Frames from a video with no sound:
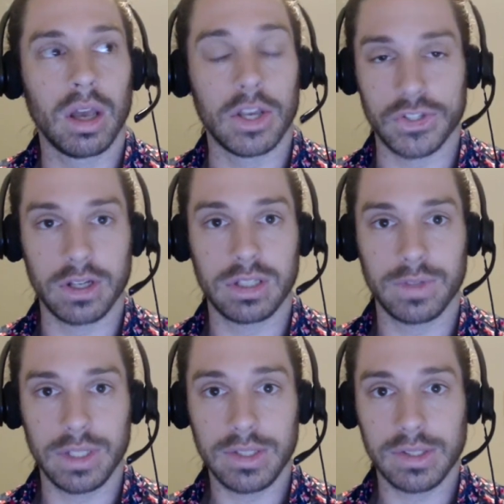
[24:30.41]

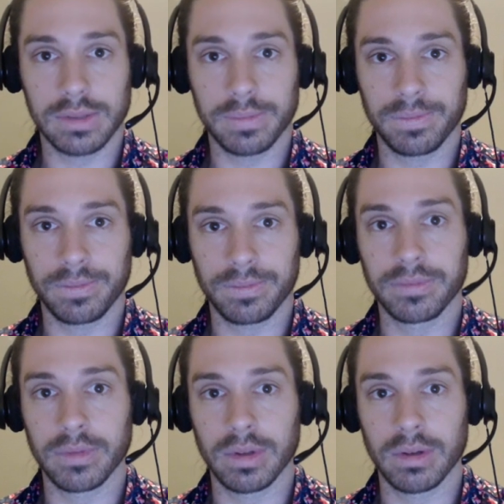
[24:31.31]
Assertiveness
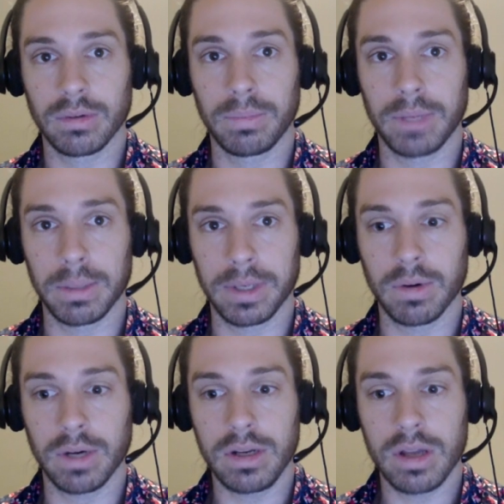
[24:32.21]
would be a big
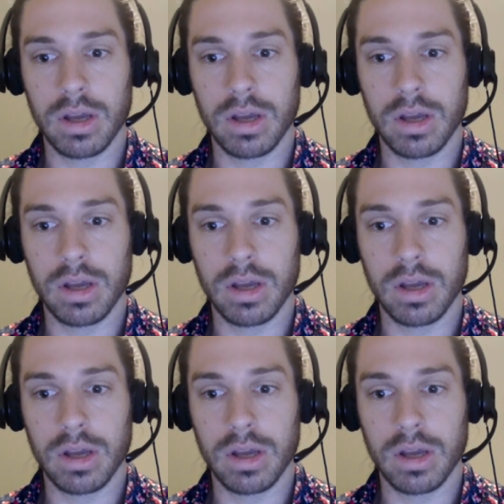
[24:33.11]
one.